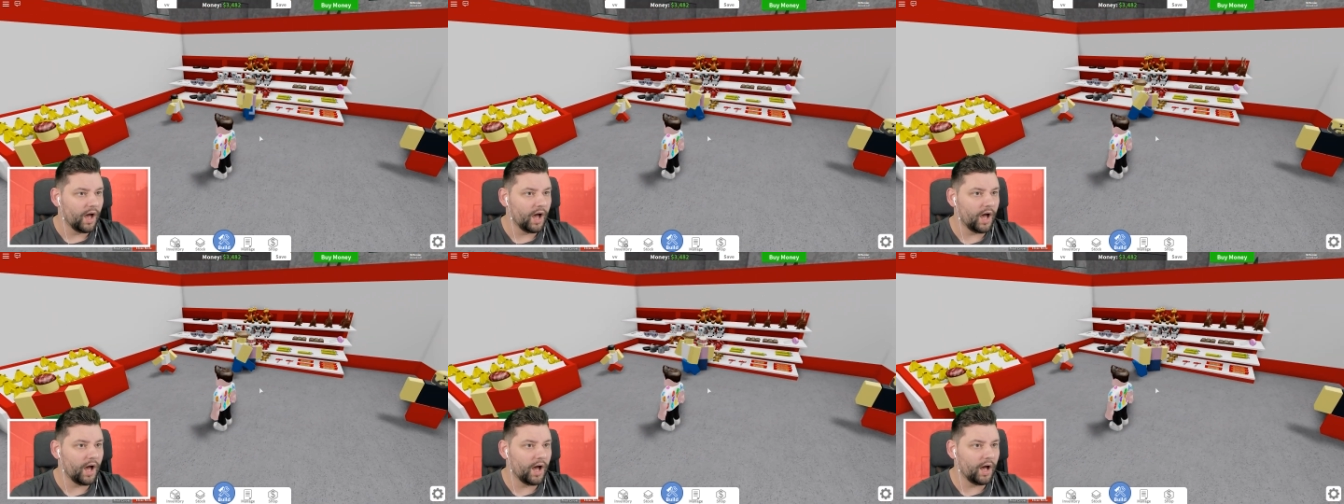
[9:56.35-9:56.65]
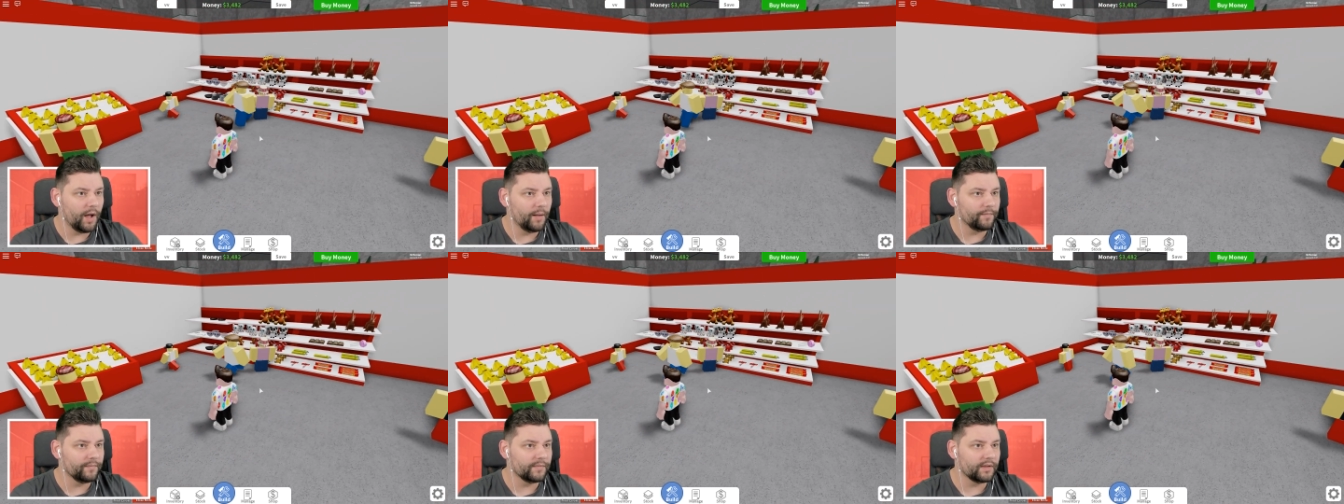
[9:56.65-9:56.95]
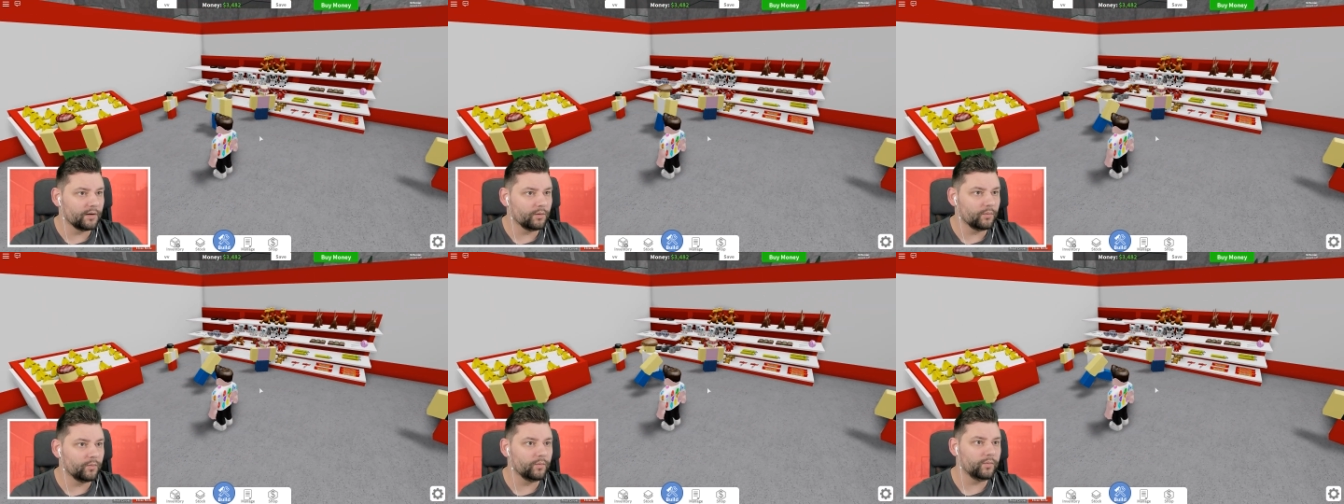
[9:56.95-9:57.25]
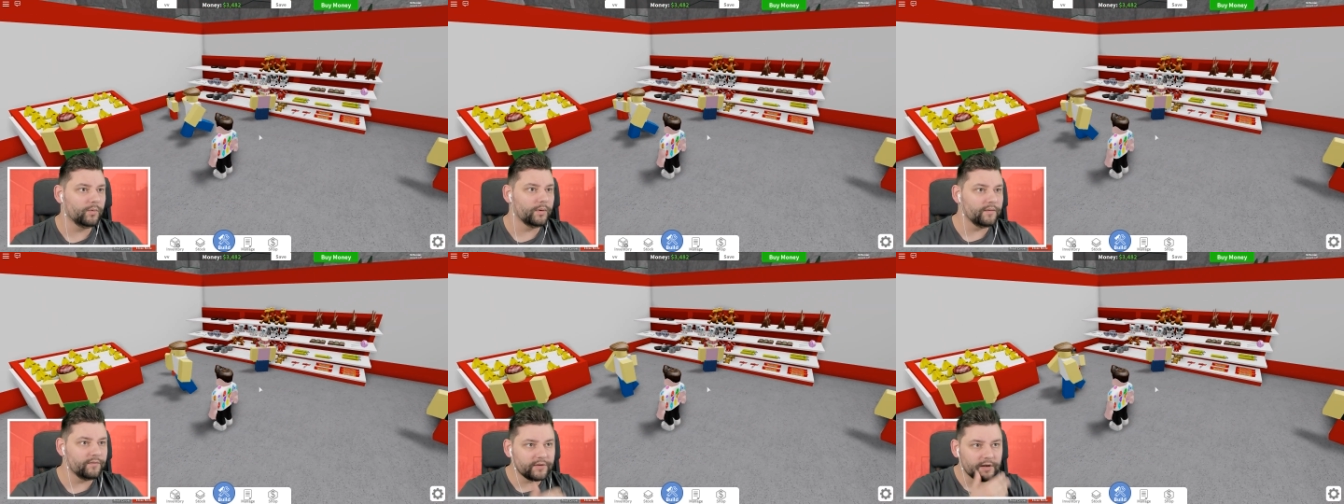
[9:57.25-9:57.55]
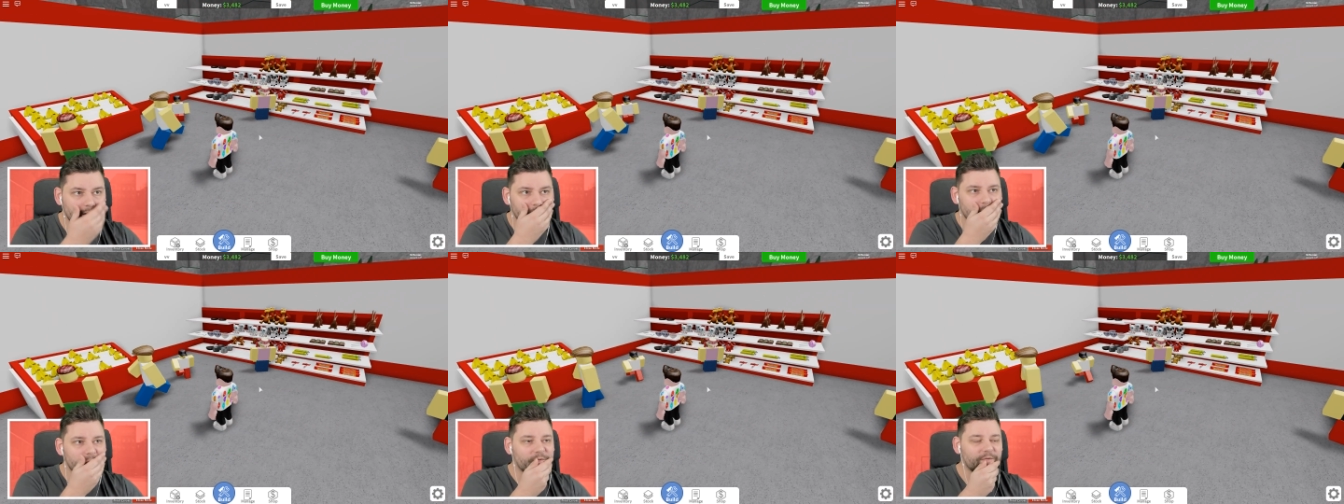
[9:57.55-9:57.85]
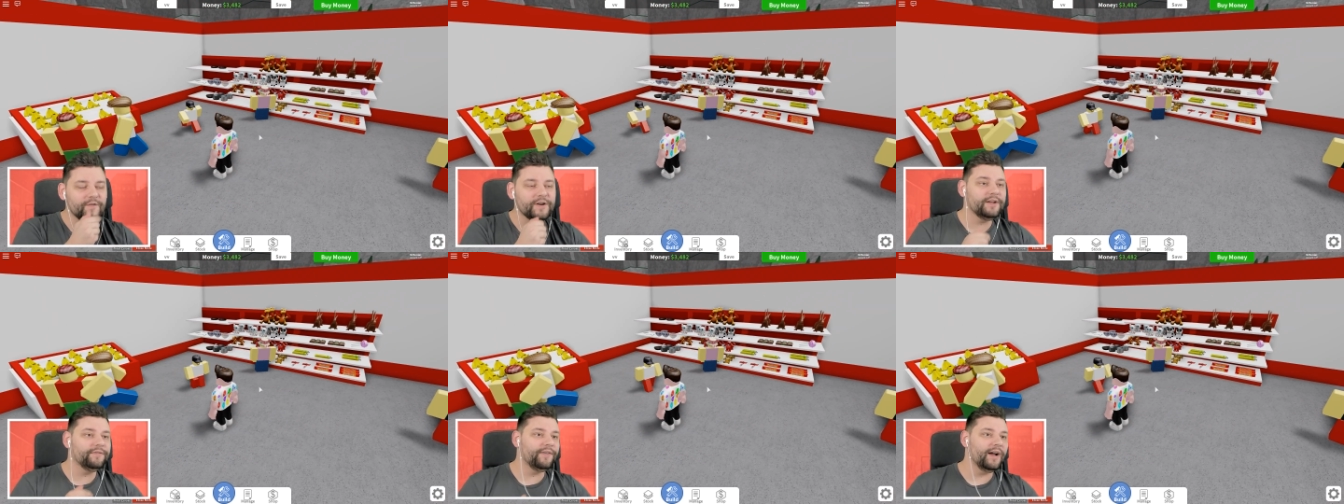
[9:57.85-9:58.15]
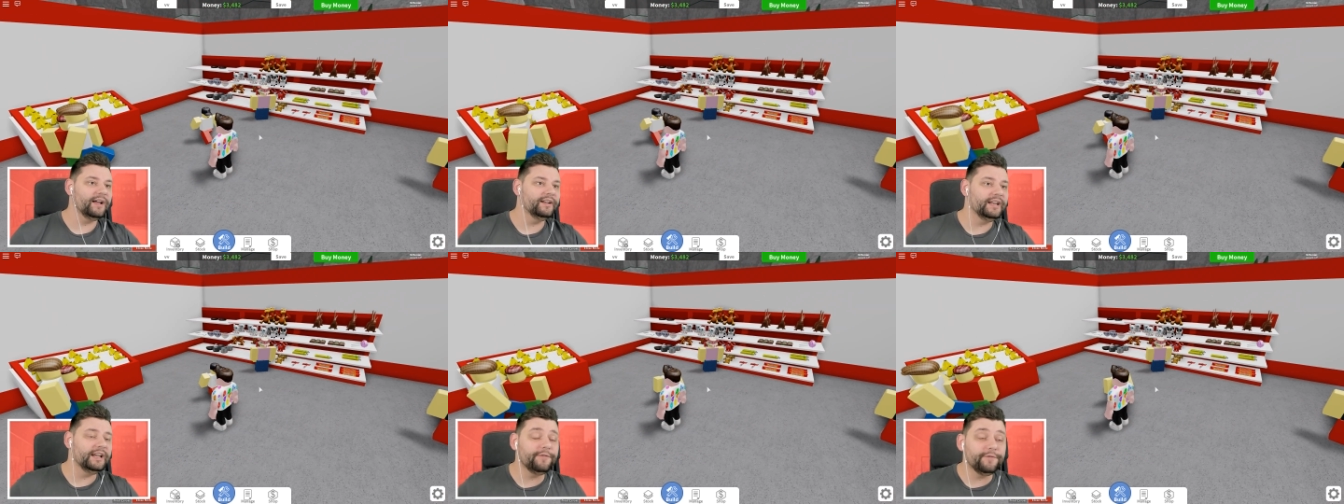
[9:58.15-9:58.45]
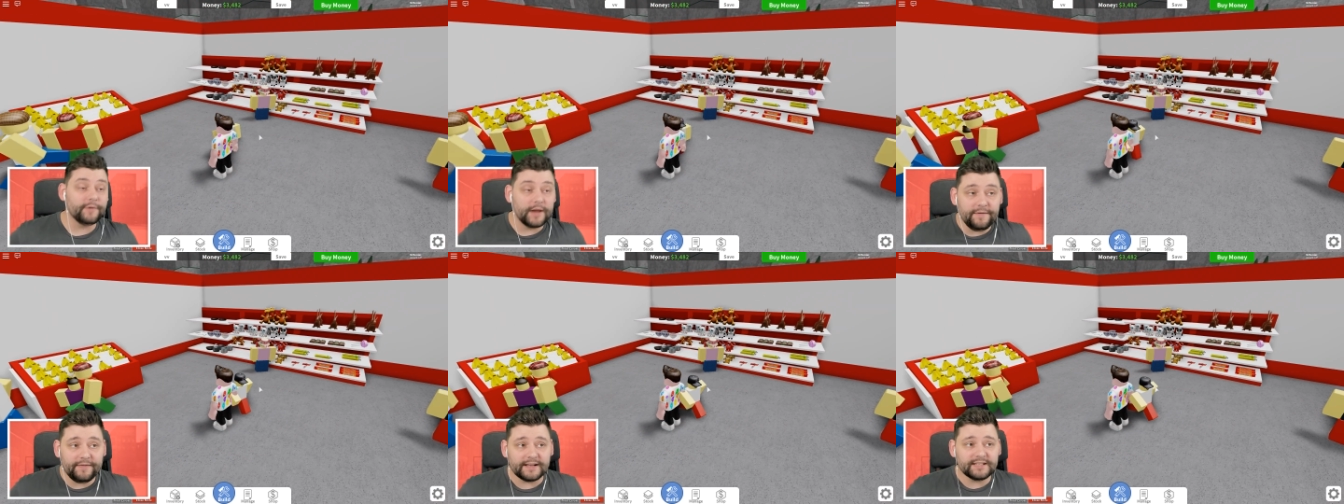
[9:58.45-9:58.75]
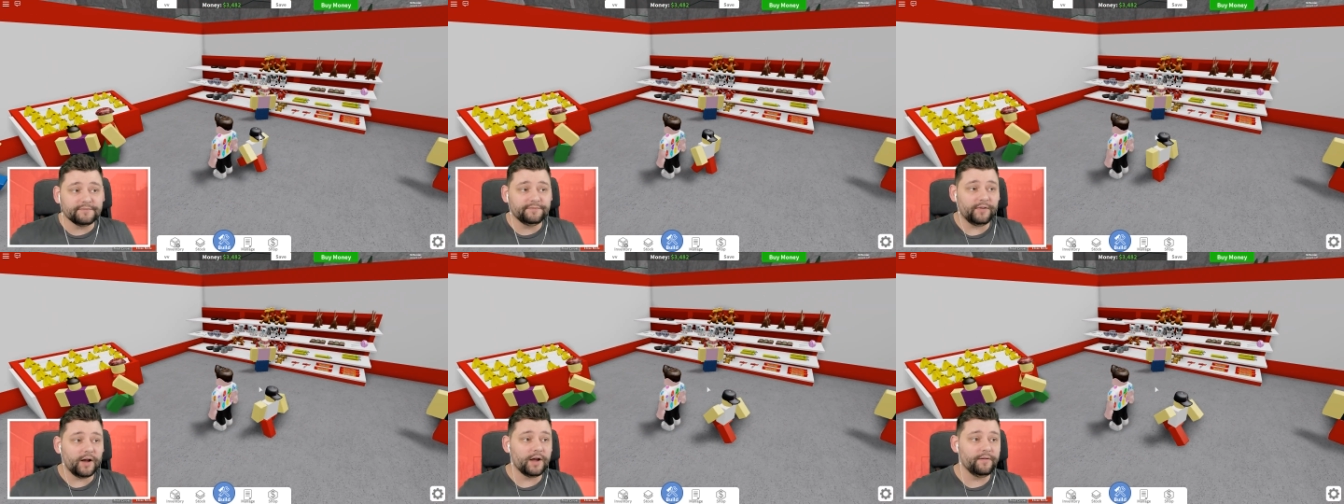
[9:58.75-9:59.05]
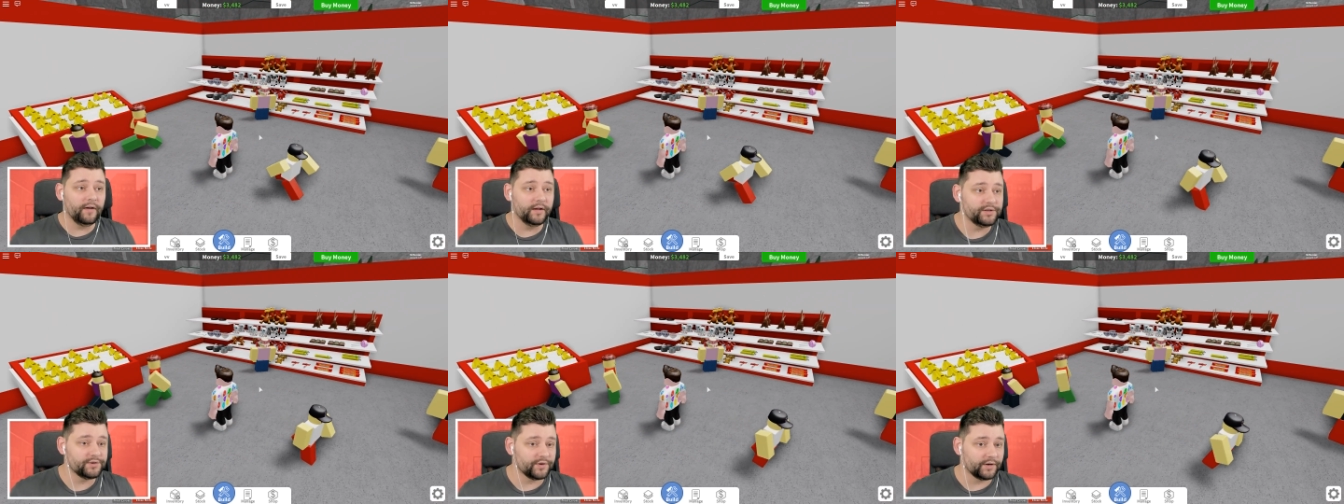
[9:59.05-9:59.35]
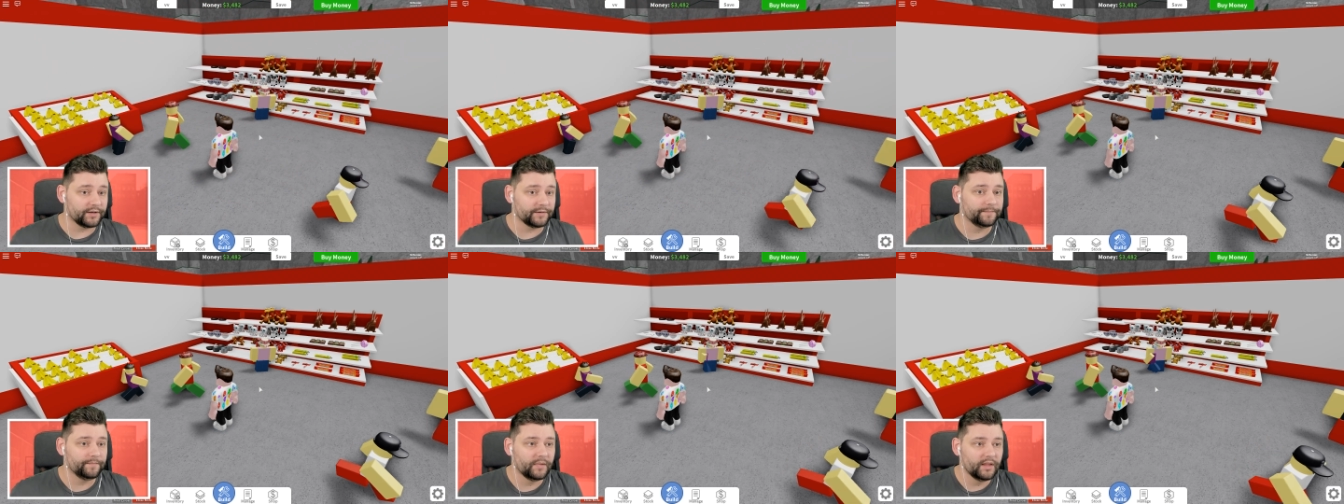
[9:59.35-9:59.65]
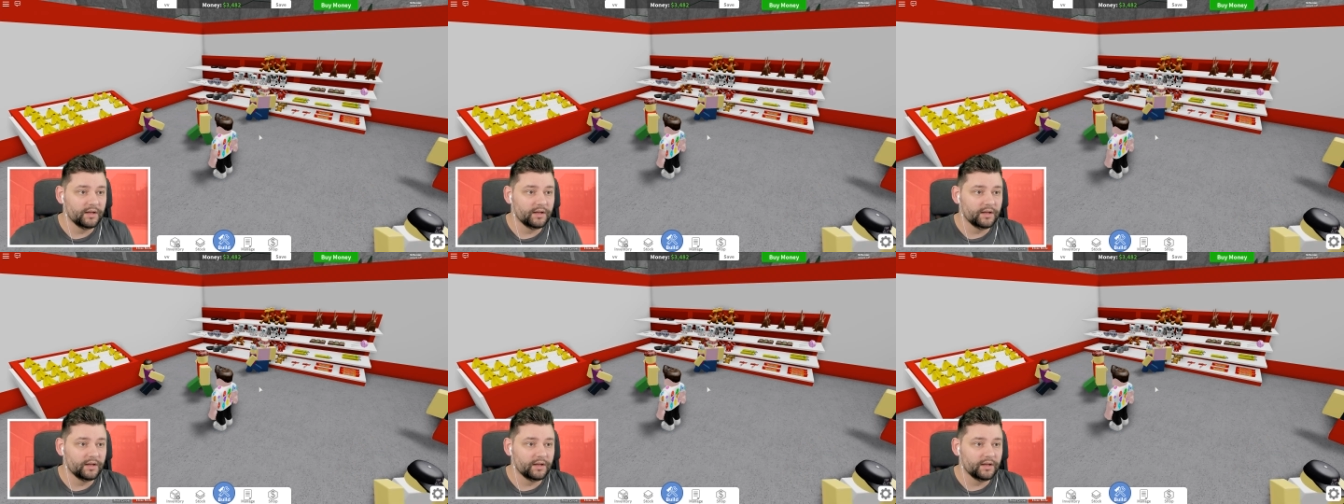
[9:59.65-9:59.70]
Um, we've got three, nearly 3,500.